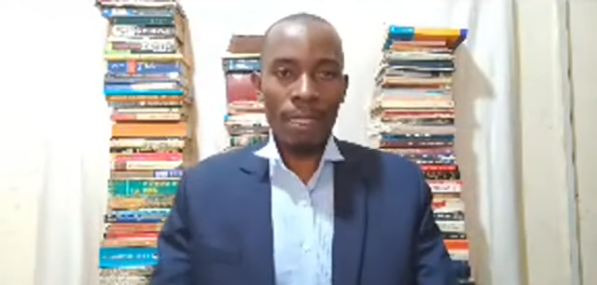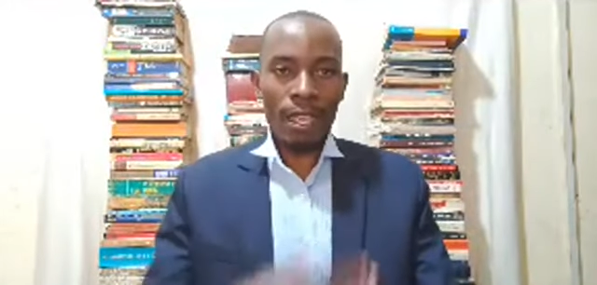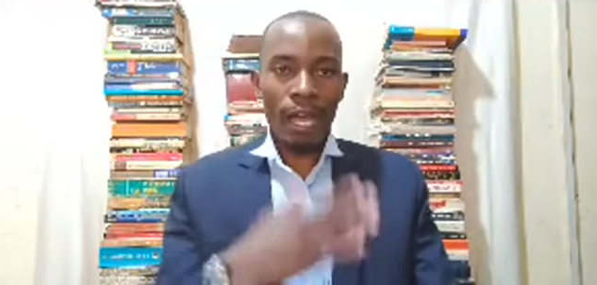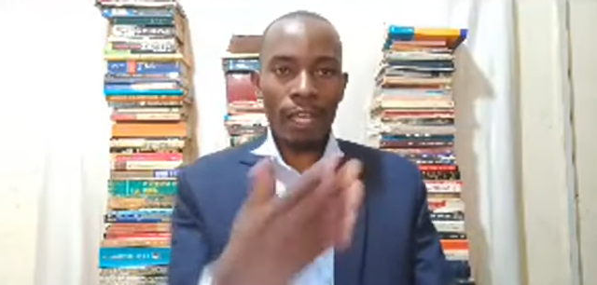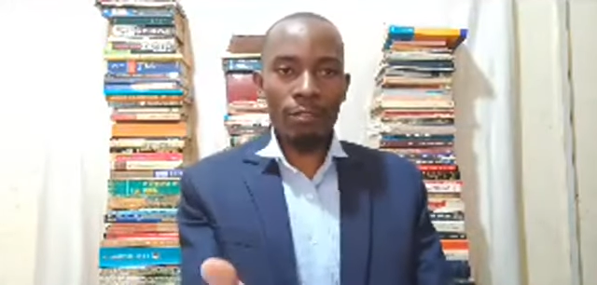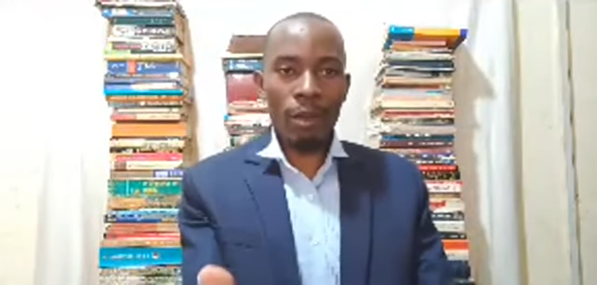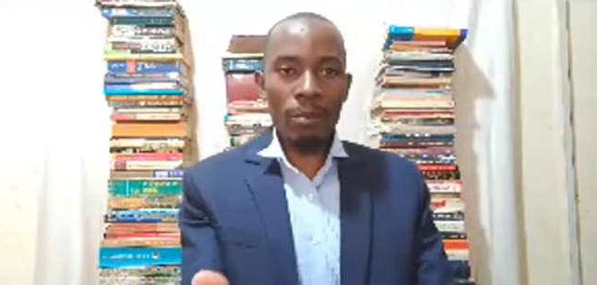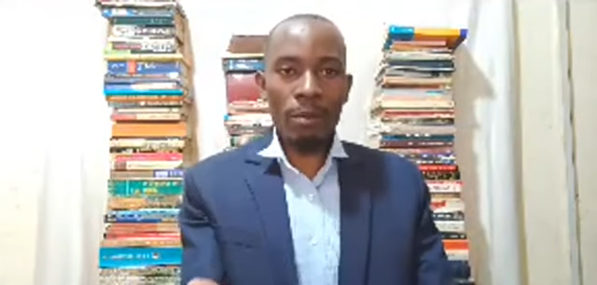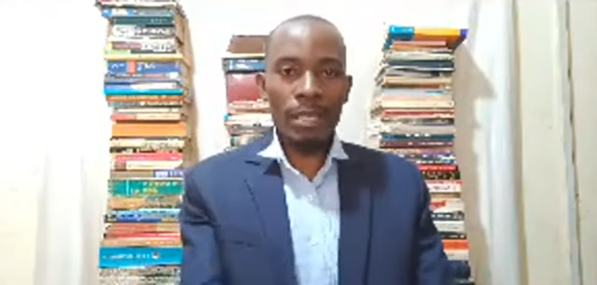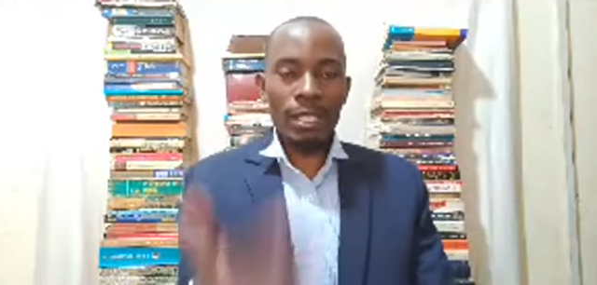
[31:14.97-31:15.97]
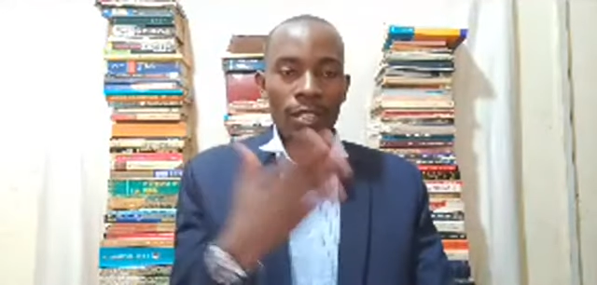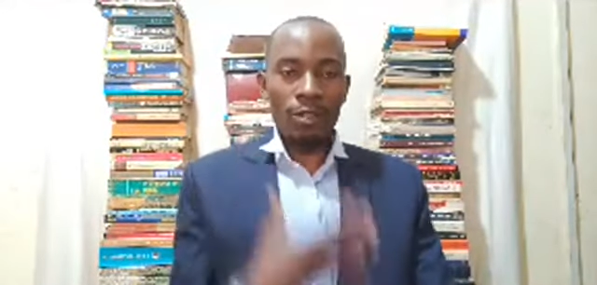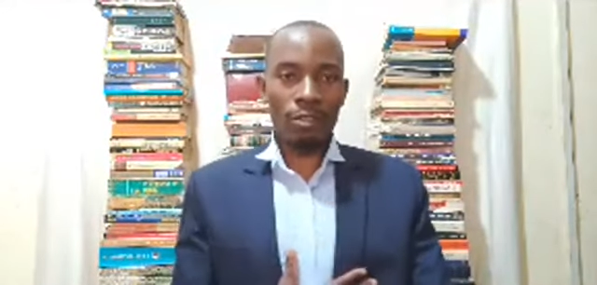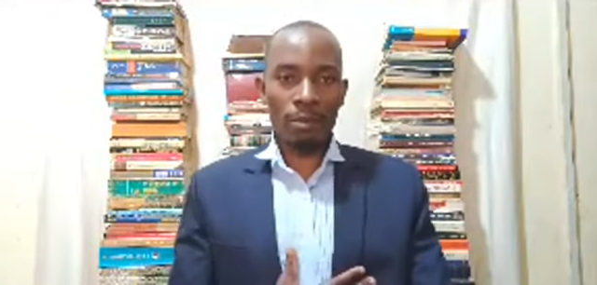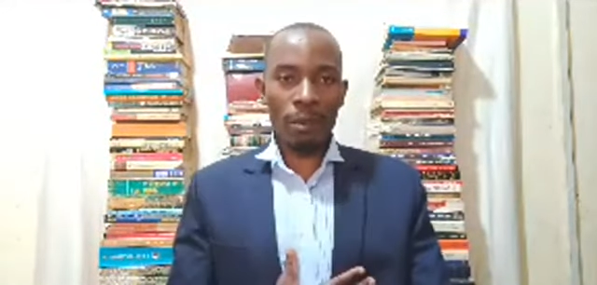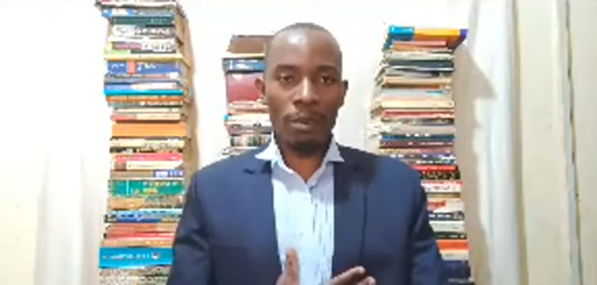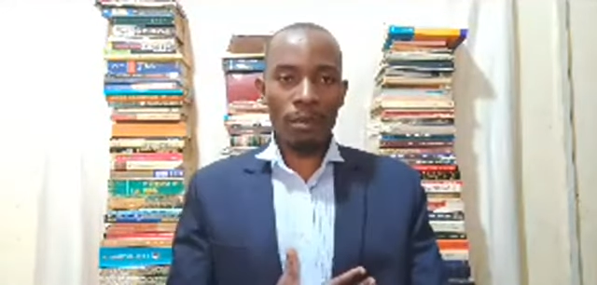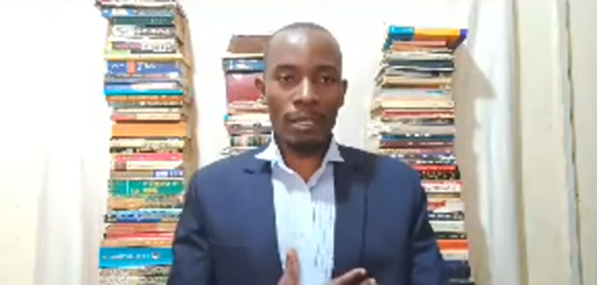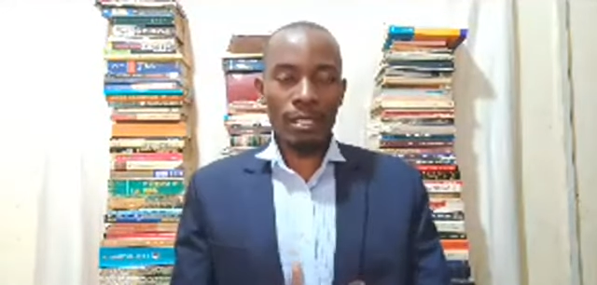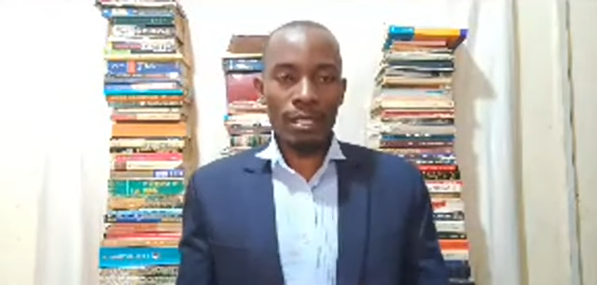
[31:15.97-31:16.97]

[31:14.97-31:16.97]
I give you a promise, you give me a promise.